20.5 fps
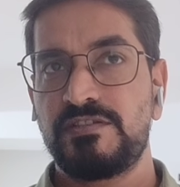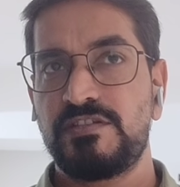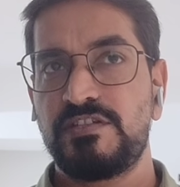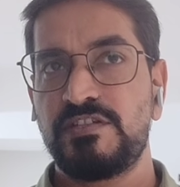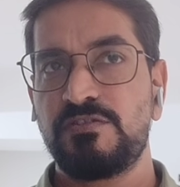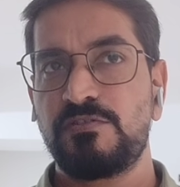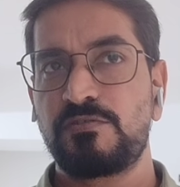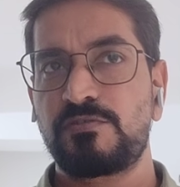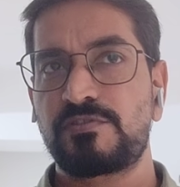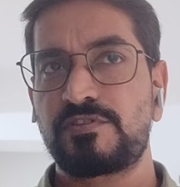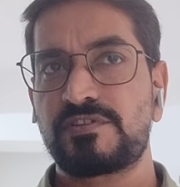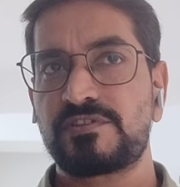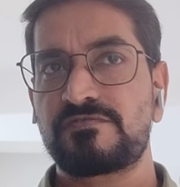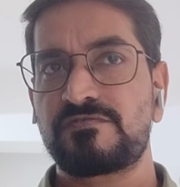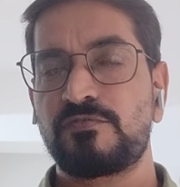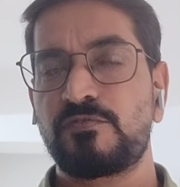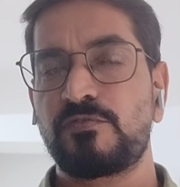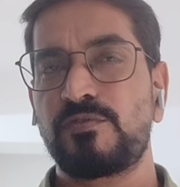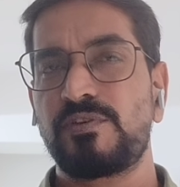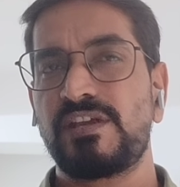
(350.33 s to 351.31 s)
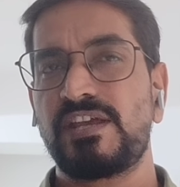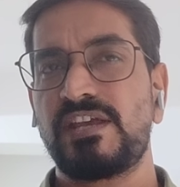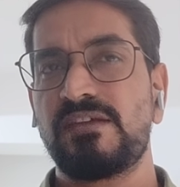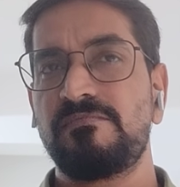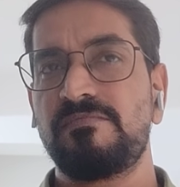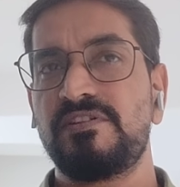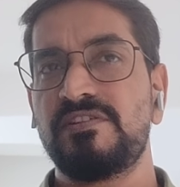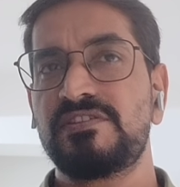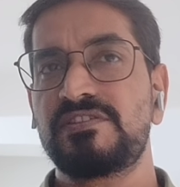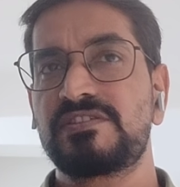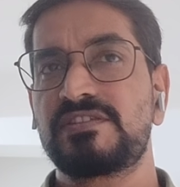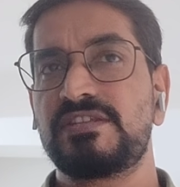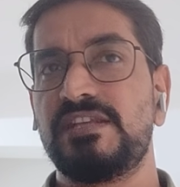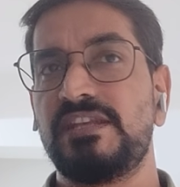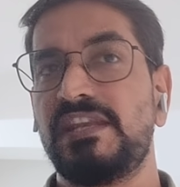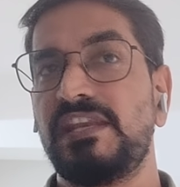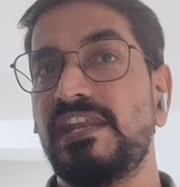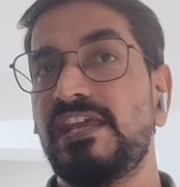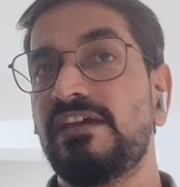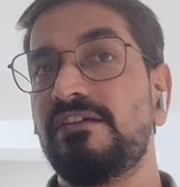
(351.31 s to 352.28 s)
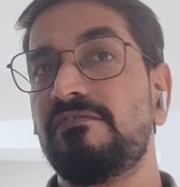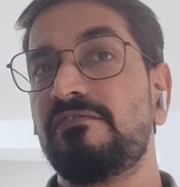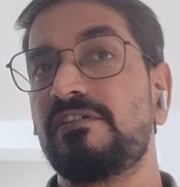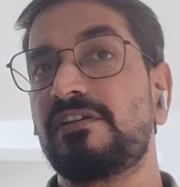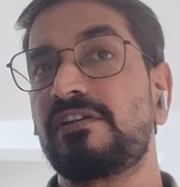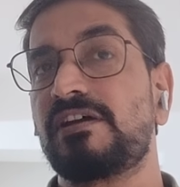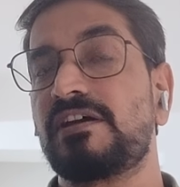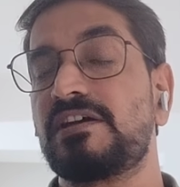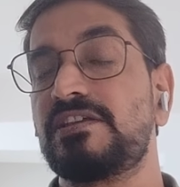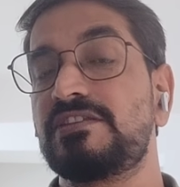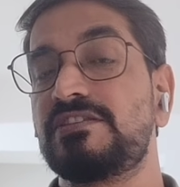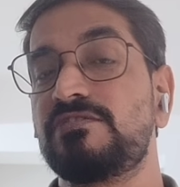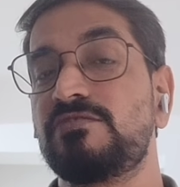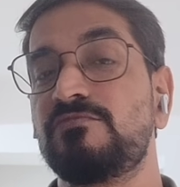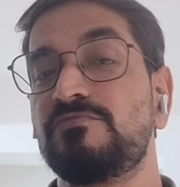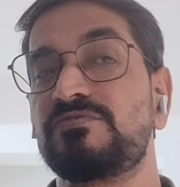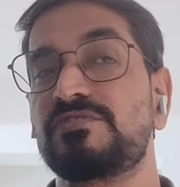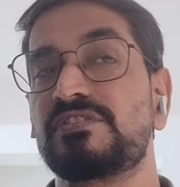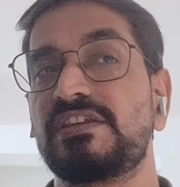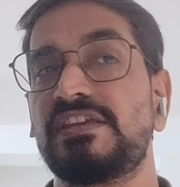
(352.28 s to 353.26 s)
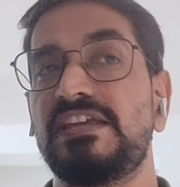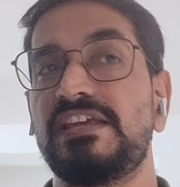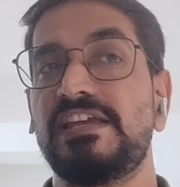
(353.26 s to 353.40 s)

Zero trust for AI means never assumes